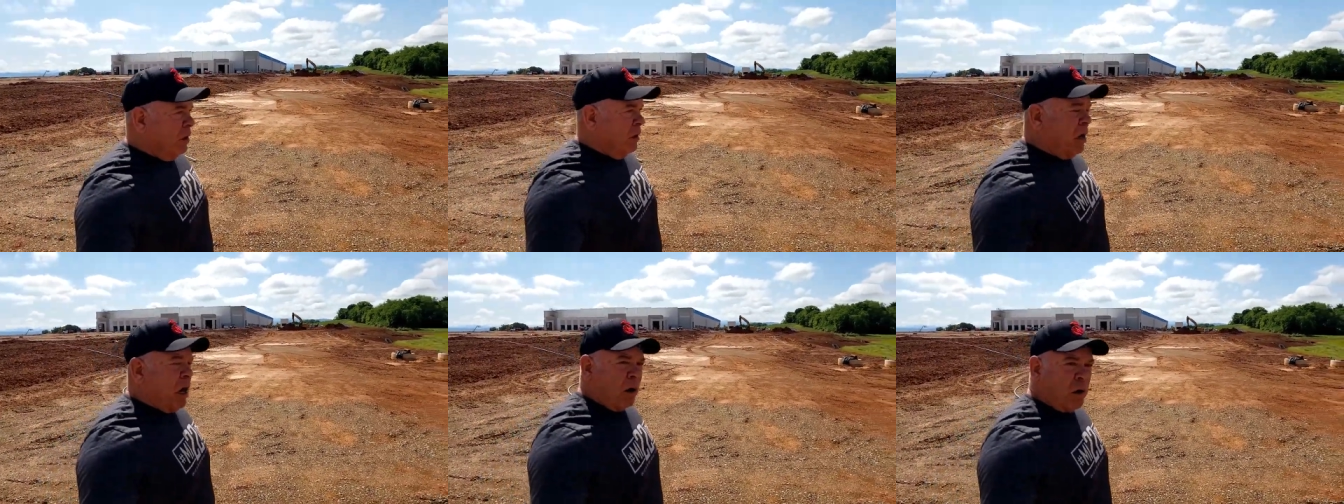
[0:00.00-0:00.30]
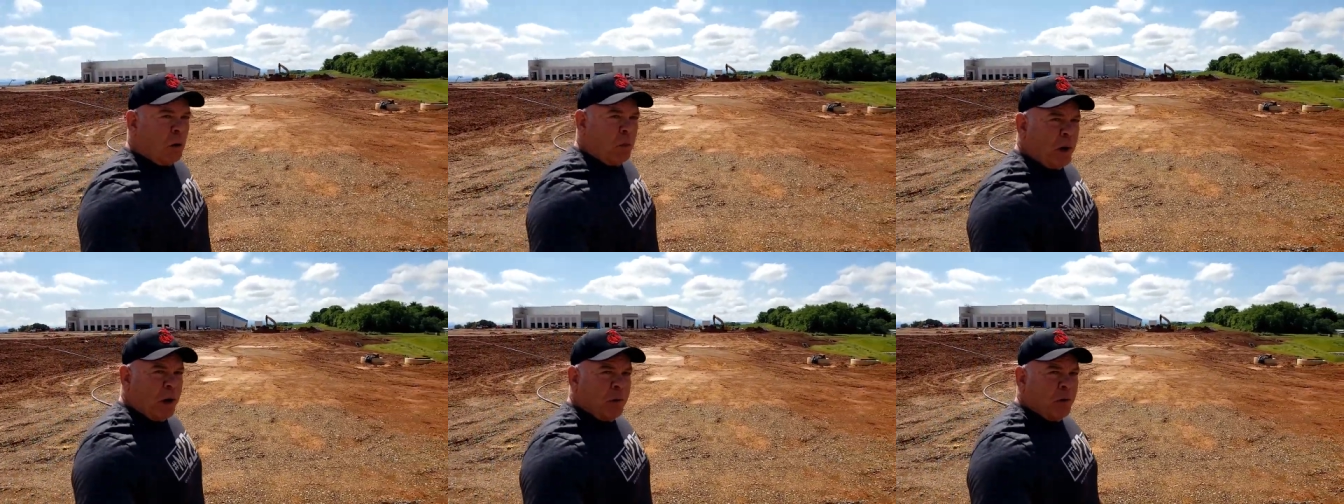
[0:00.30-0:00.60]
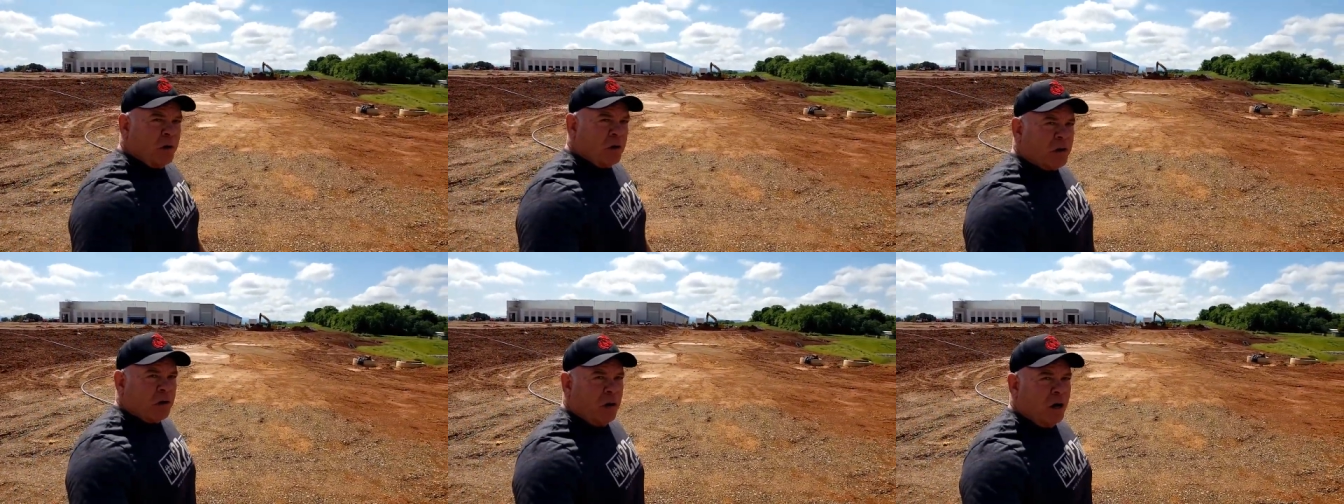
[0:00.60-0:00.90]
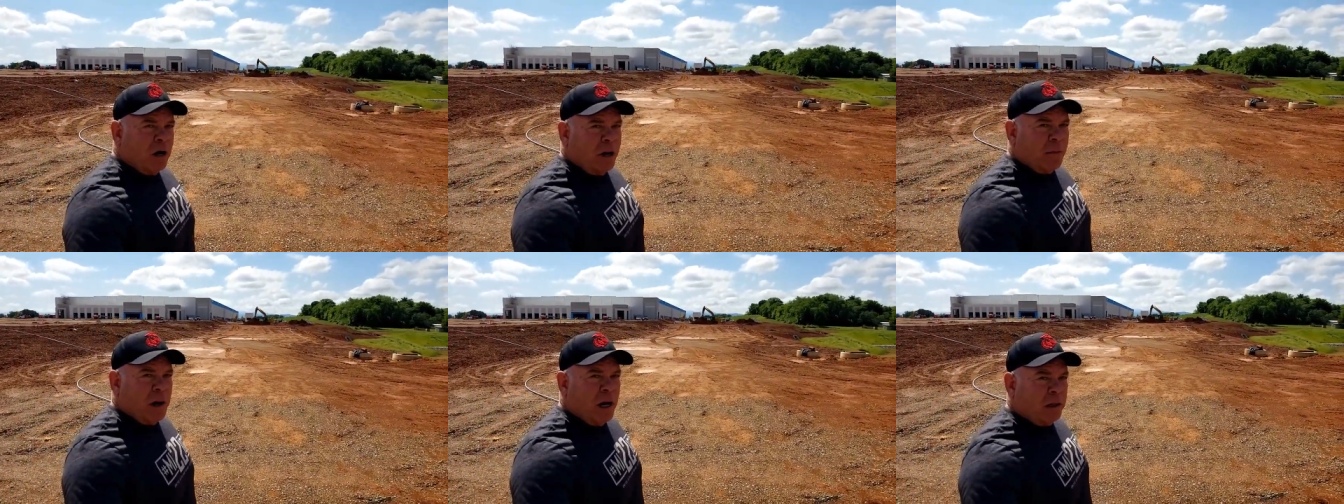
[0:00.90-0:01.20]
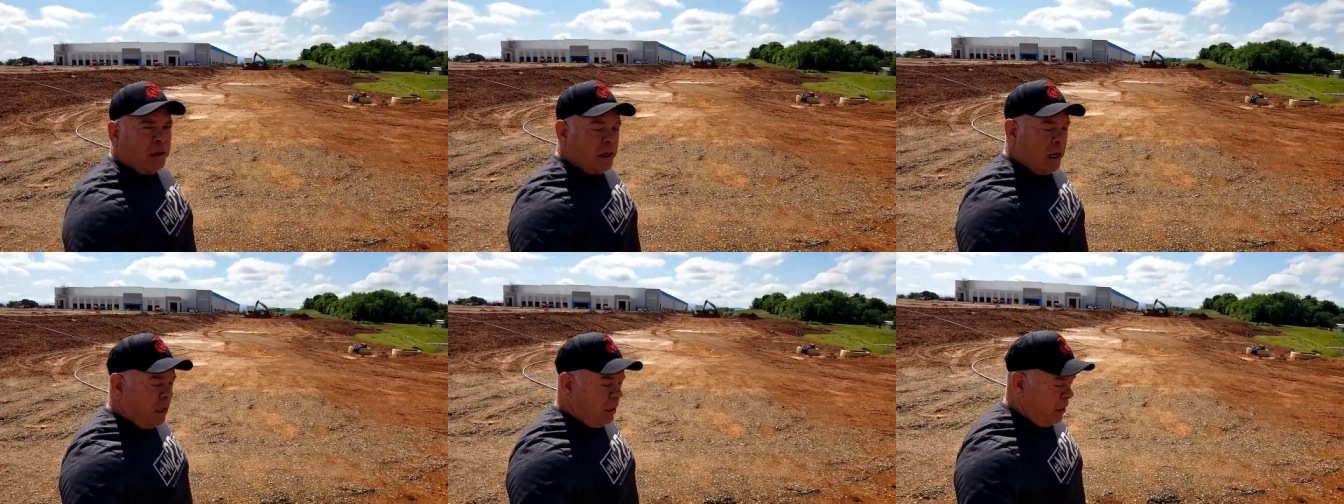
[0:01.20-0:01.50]
Y'all gonna be real sorry
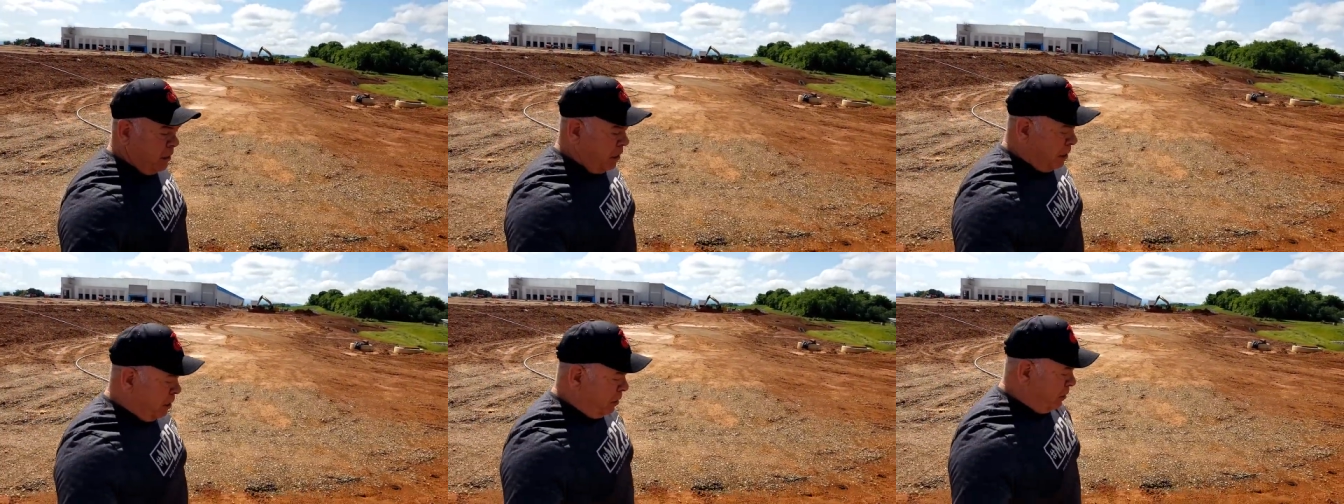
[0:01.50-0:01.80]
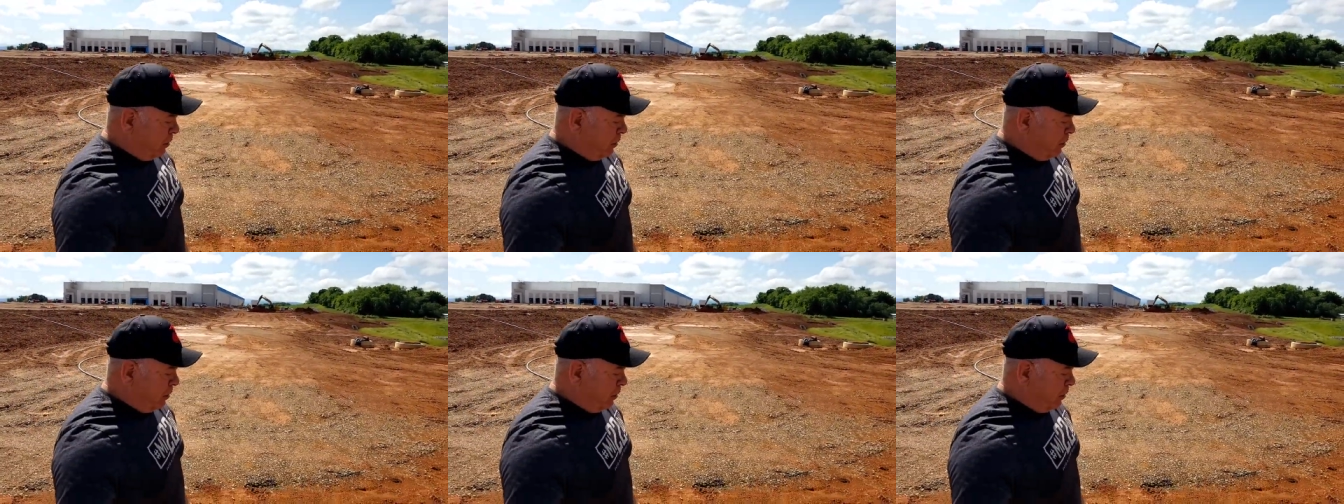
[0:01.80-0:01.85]
about that in a year or